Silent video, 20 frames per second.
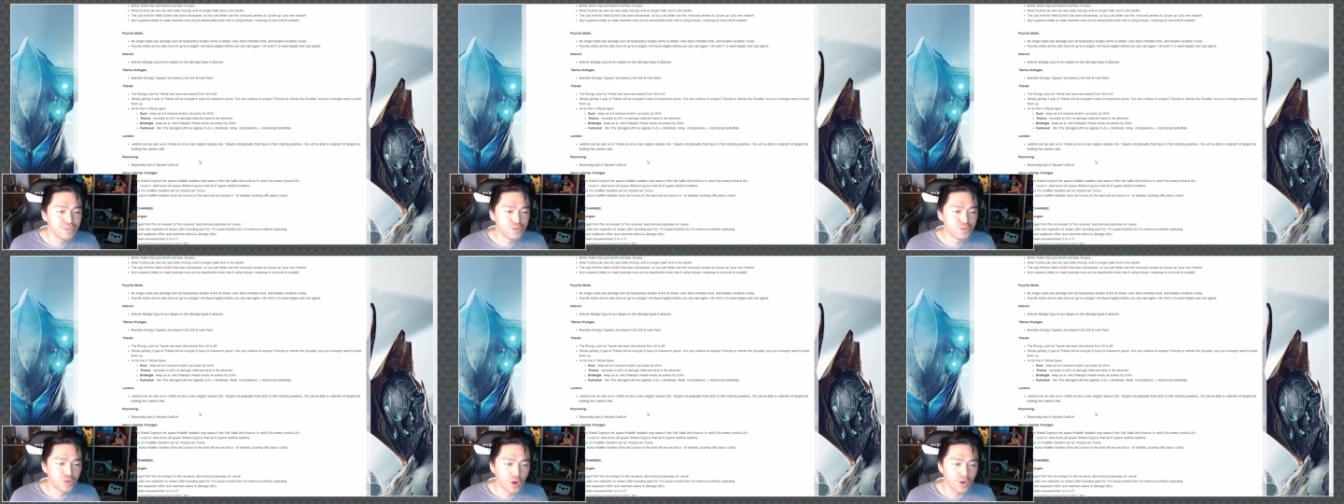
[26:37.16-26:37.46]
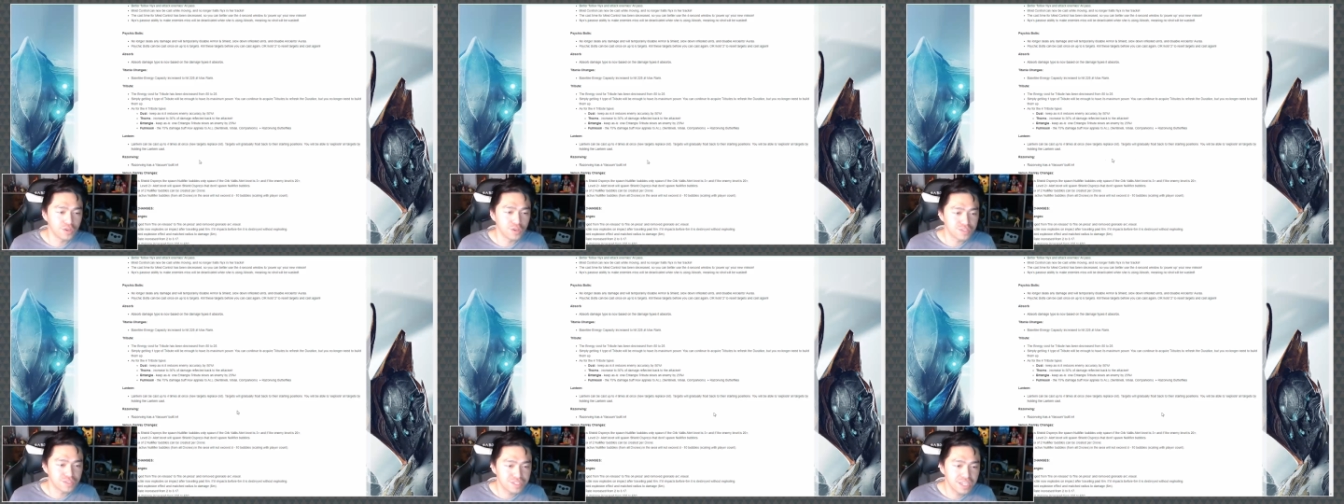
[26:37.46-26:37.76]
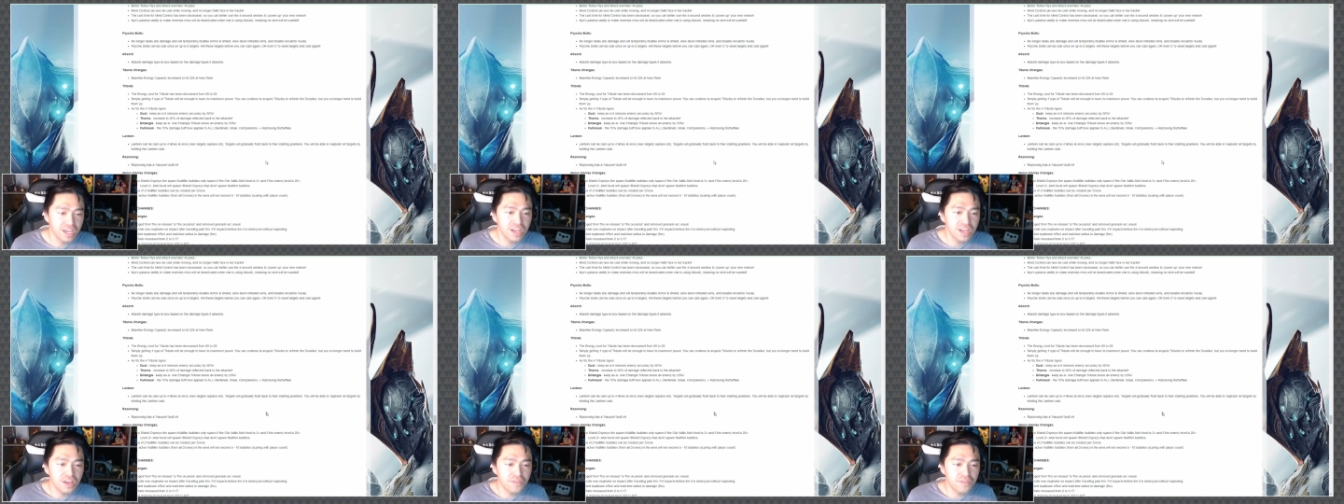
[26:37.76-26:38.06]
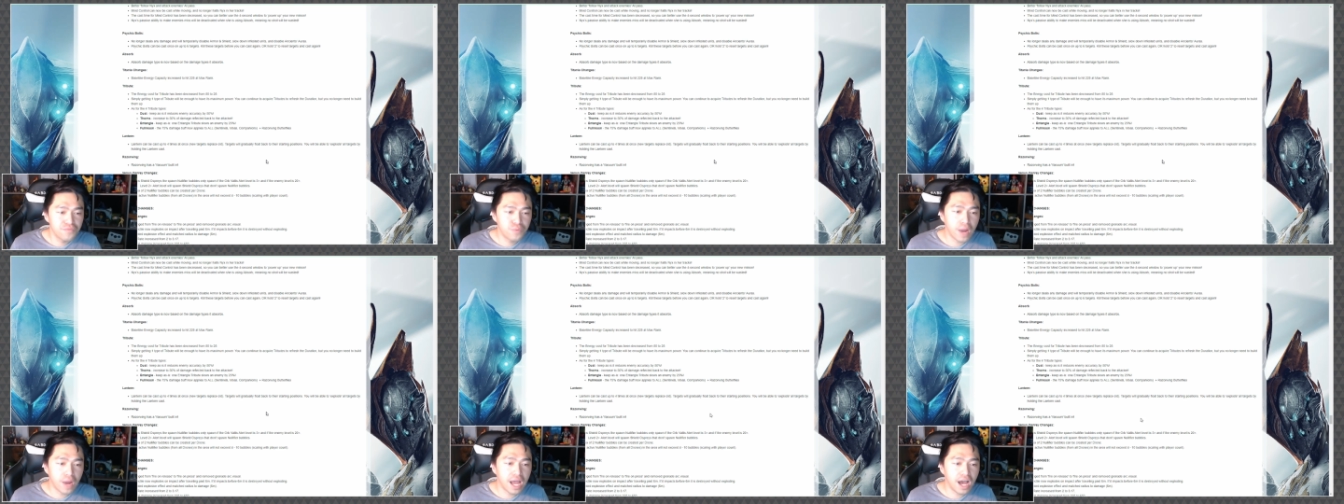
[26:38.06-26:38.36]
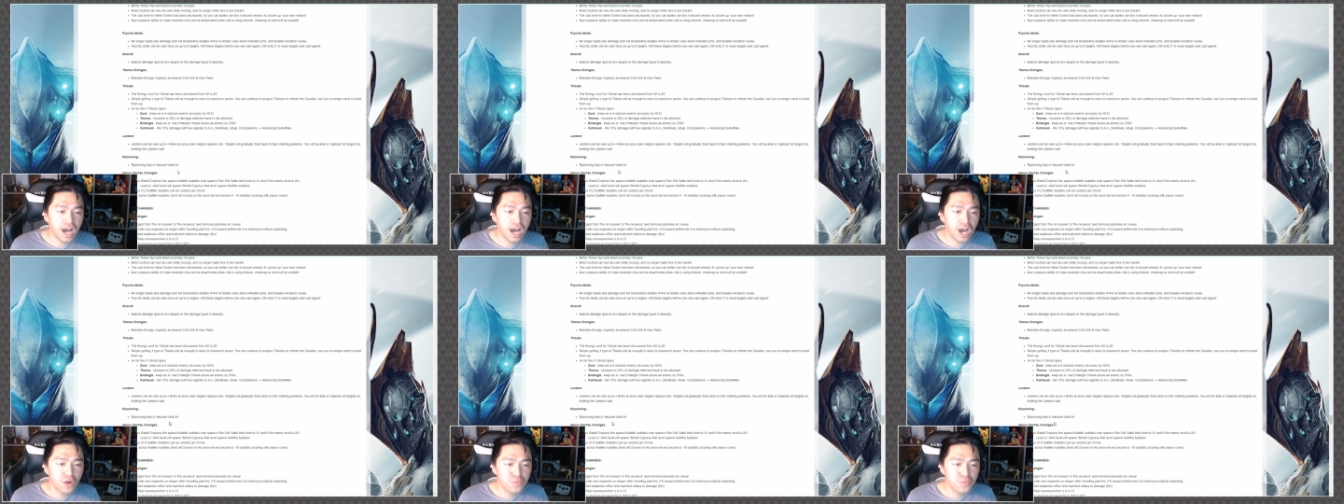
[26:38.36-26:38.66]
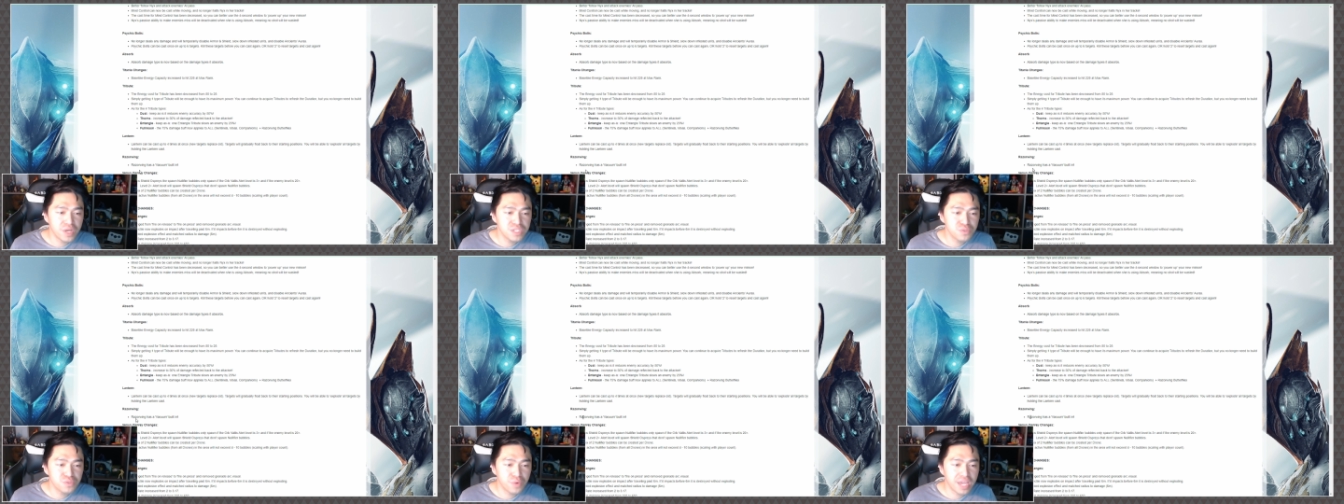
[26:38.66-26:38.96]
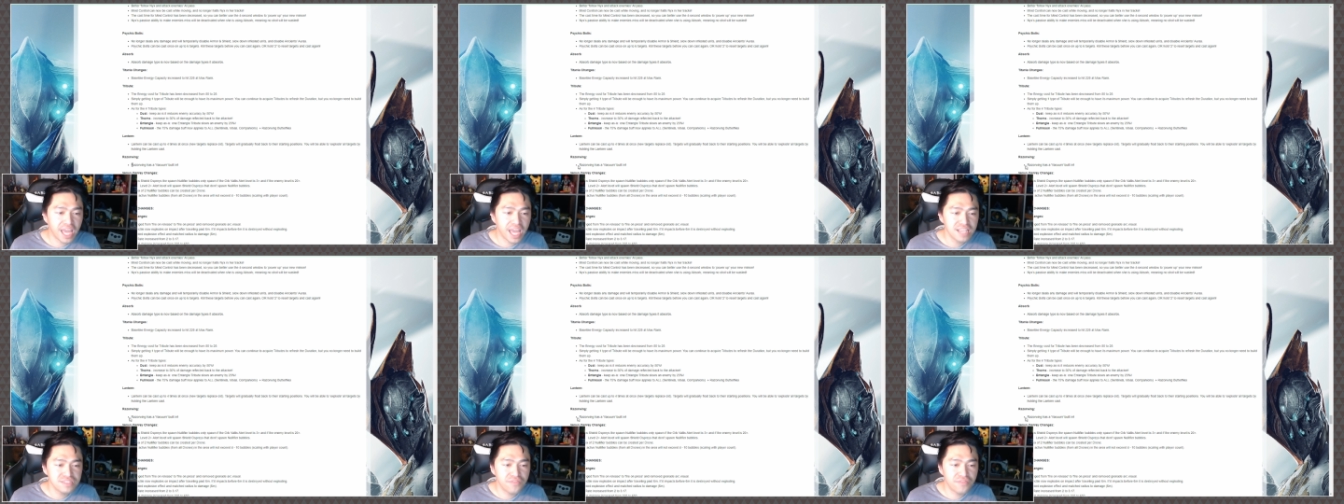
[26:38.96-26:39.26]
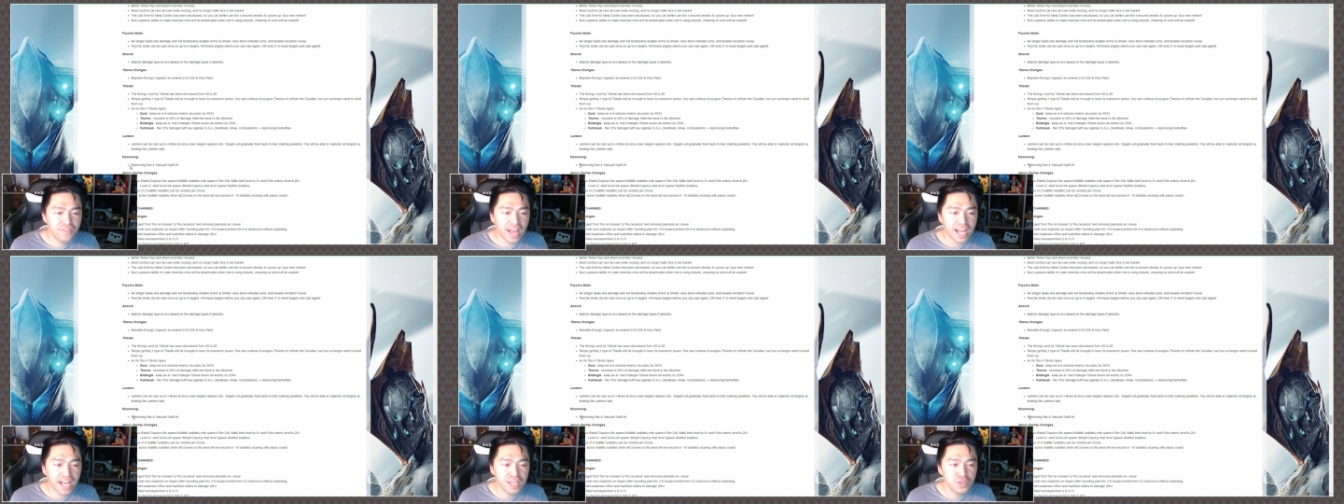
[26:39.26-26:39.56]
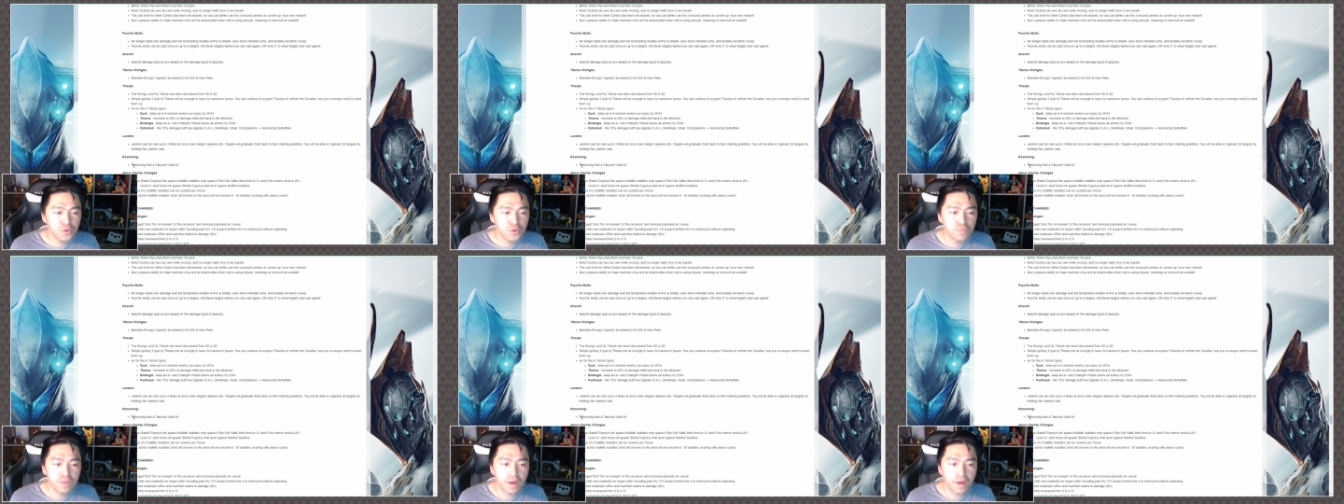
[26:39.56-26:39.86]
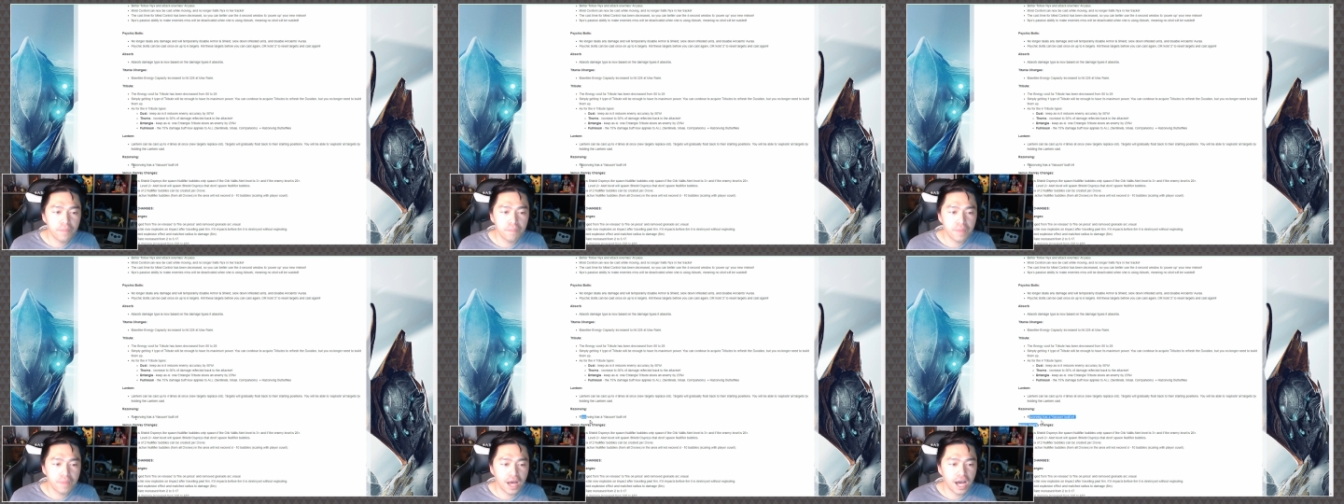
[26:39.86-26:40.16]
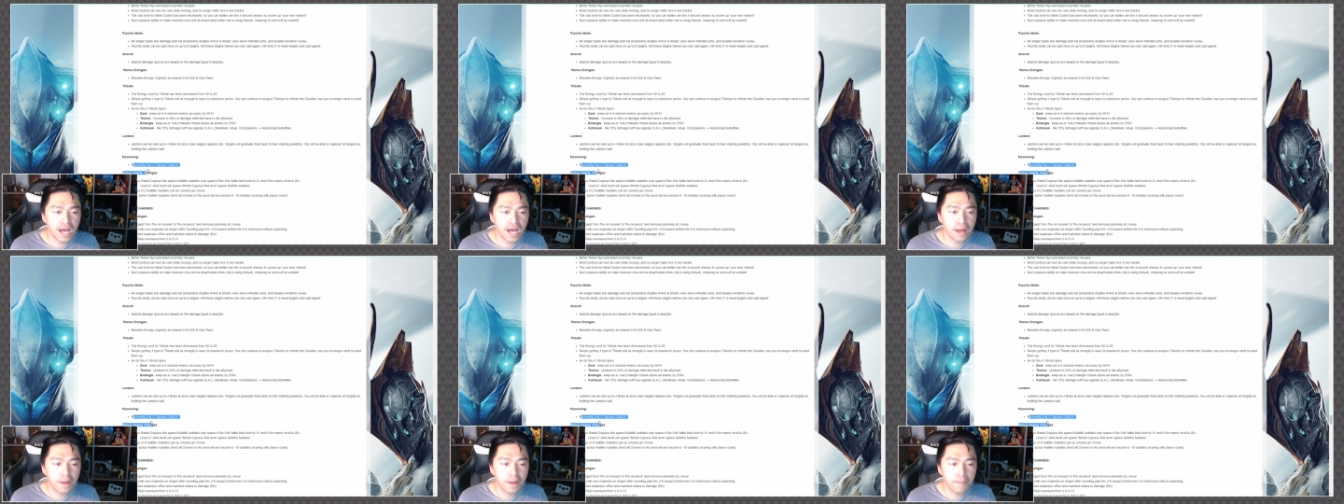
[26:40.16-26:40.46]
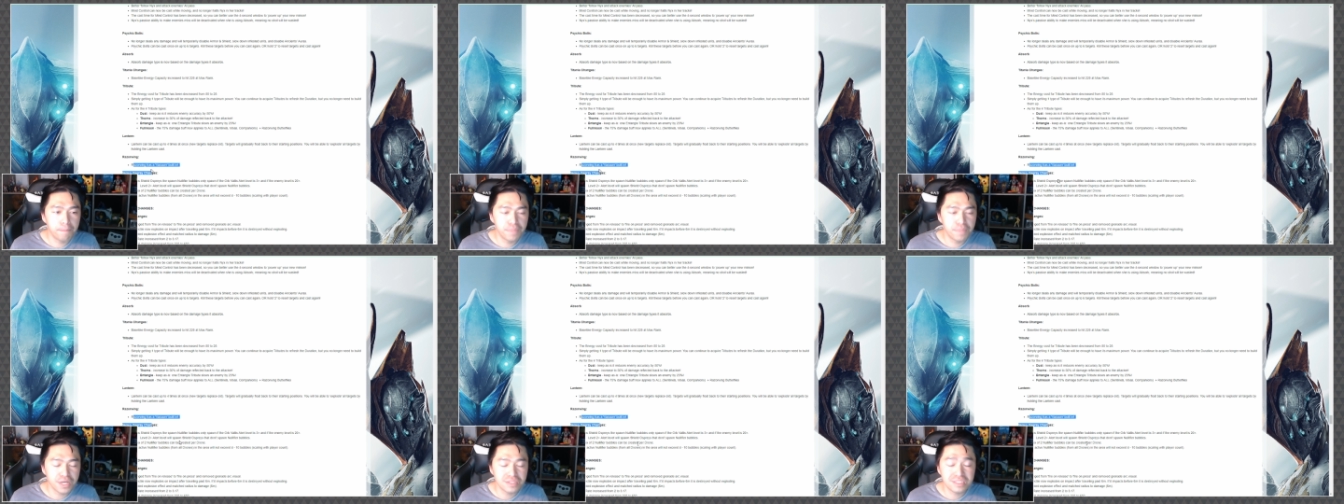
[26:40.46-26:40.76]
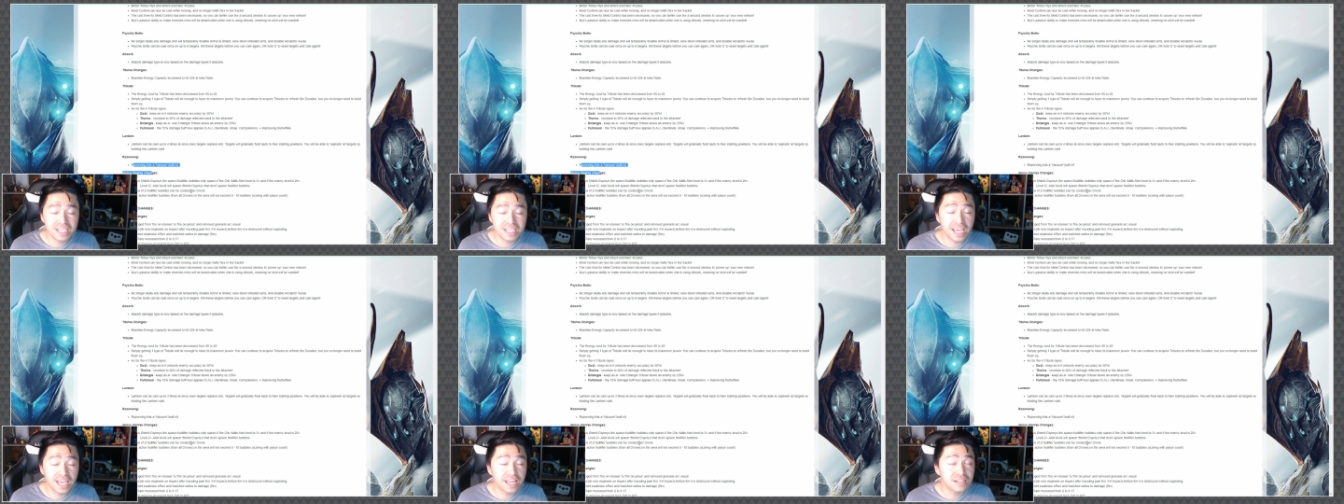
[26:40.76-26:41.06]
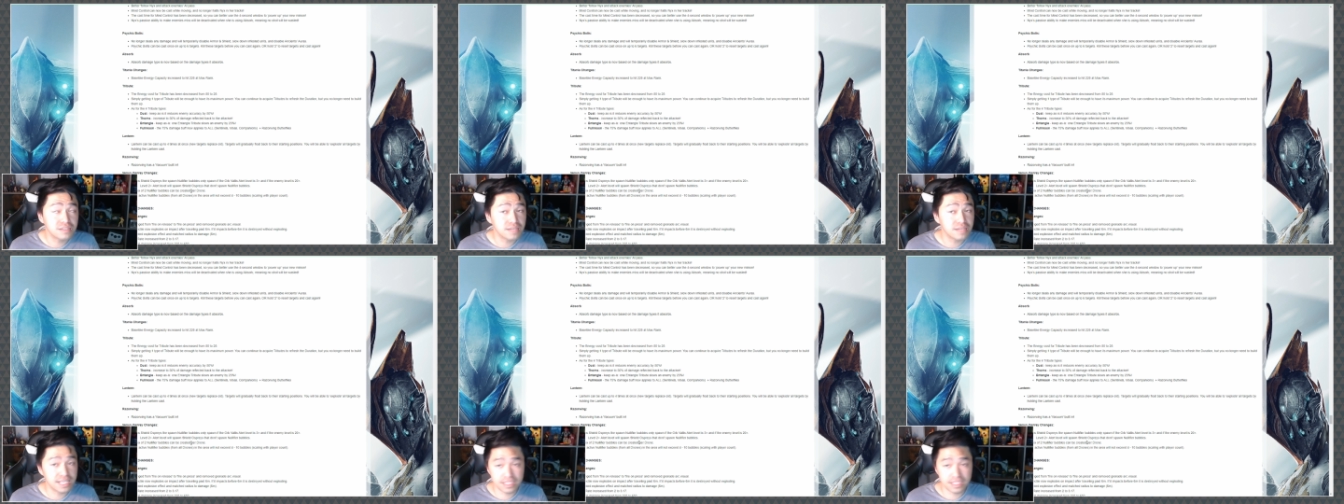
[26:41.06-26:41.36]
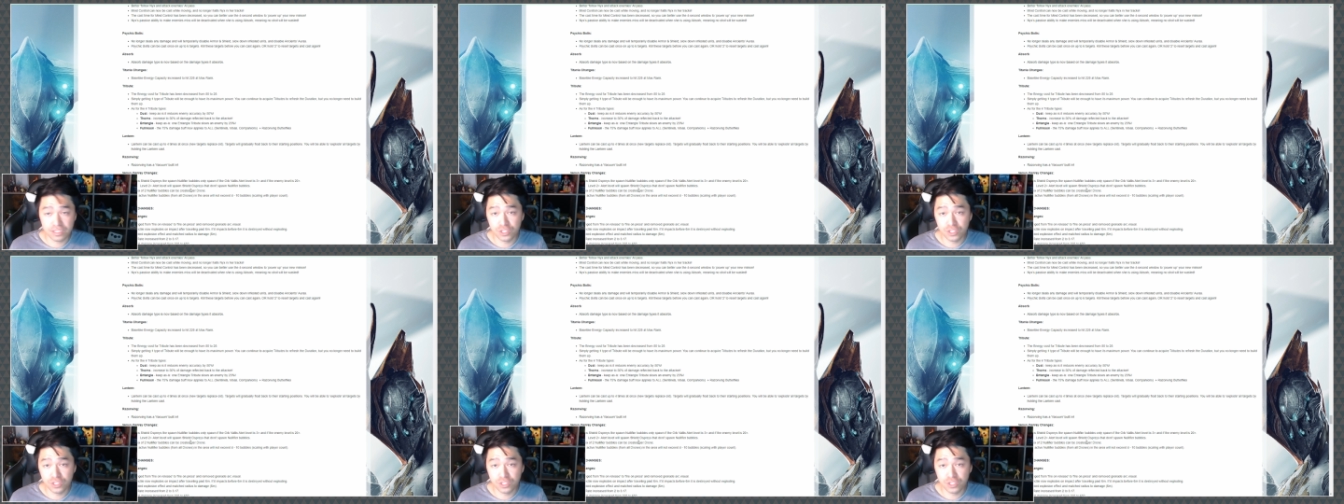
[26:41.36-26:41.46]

Nice. Ra uh, Razorwing has a vacuum uh, built in.